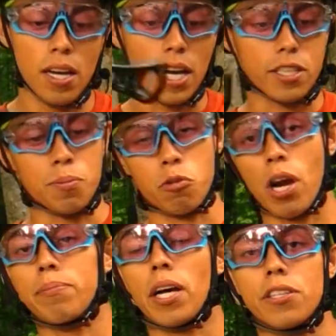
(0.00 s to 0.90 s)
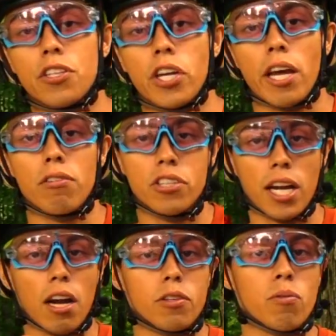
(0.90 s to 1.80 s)
uh, subscribe down to the channel,
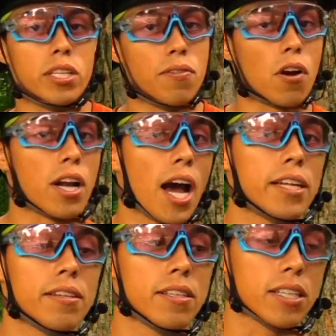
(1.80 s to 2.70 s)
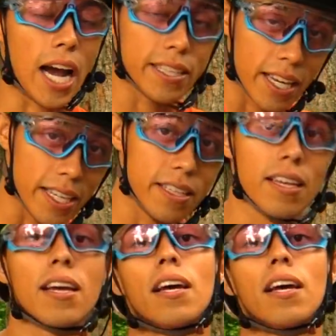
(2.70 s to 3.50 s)
check out the rest of our con content,